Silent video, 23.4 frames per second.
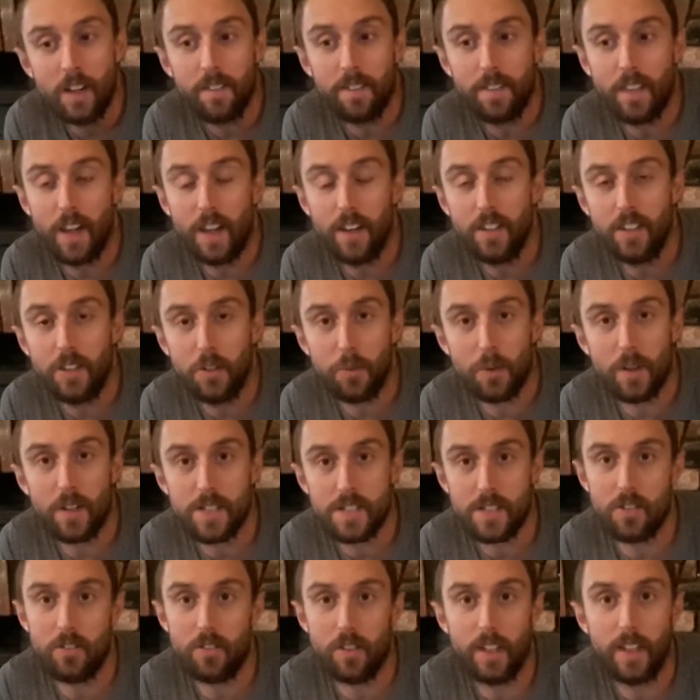then you are
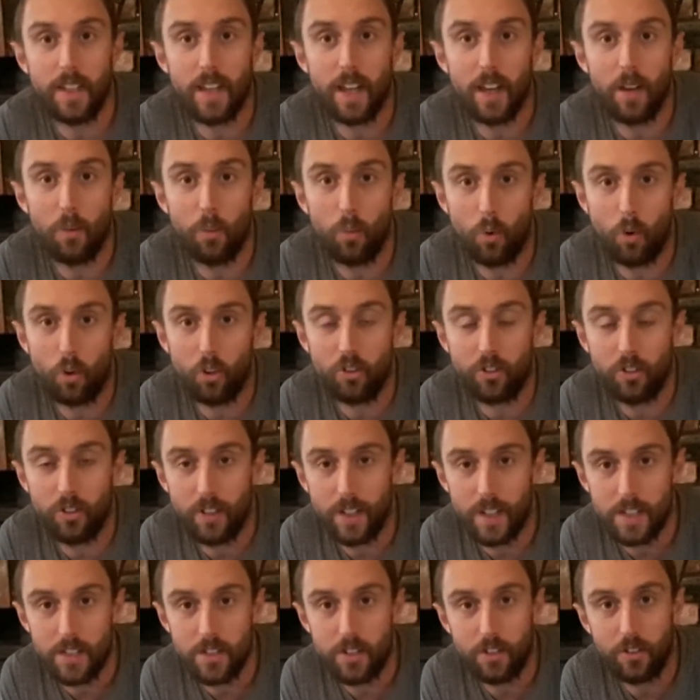still going to get water
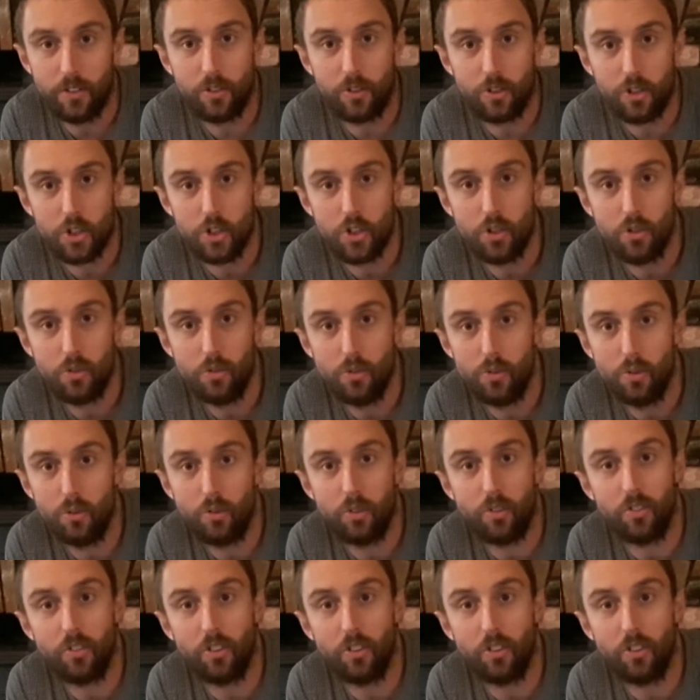into your shoes.